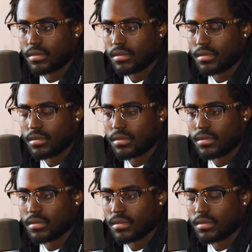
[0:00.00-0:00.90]

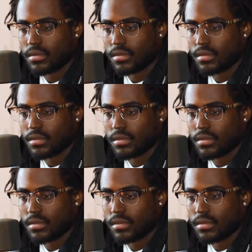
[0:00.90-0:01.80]

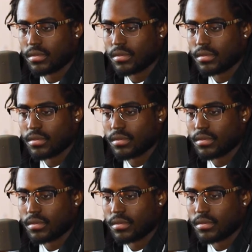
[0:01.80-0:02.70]

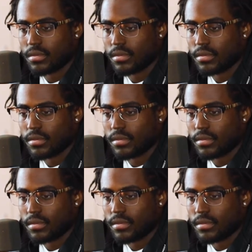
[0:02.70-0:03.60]

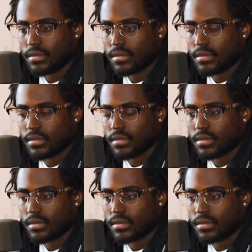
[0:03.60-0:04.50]

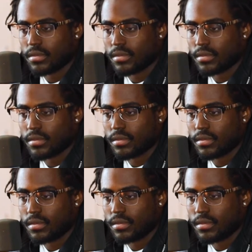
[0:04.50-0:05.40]

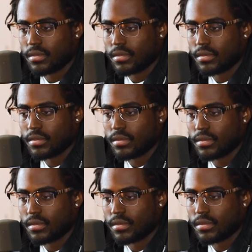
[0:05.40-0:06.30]

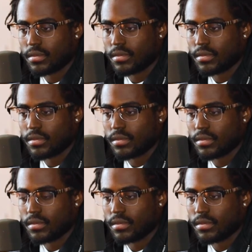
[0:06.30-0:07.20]

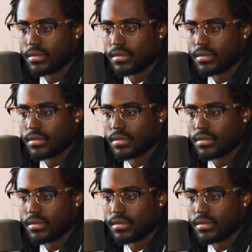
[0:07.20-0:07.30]
The person shown says nothing.